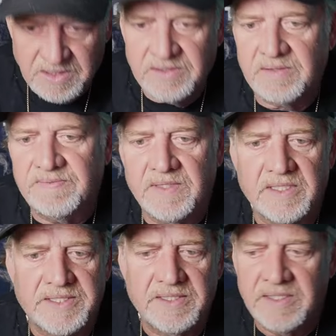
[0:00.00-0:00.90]
are full
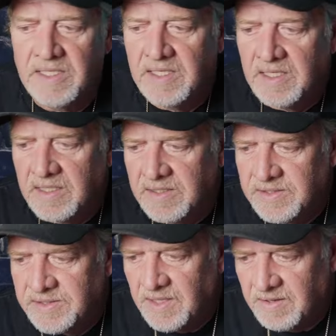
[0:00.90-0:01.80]
of
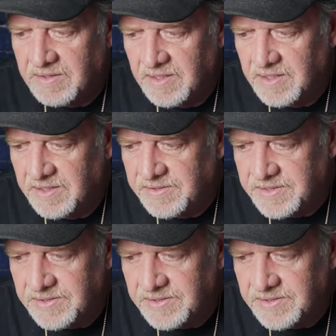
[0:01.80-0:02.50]
sawdust.